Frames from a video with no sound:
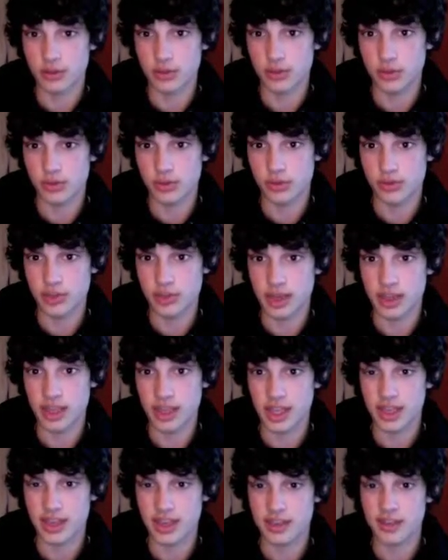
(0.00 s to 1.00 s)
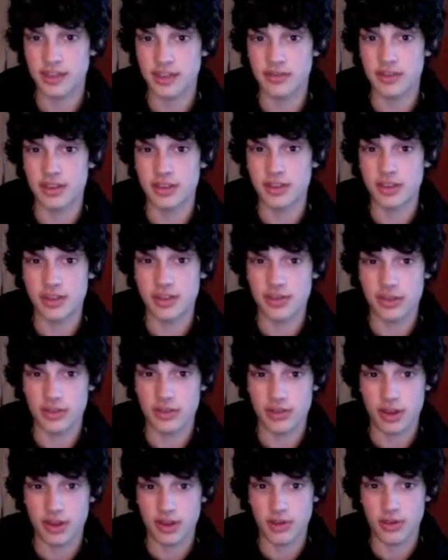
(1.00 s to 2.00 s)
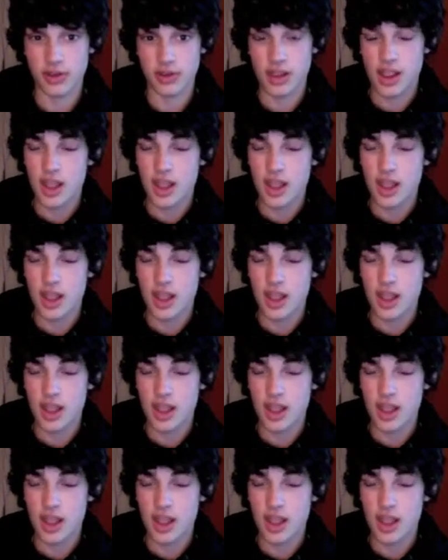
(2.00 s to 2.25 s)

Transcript: which would make that the 77th round.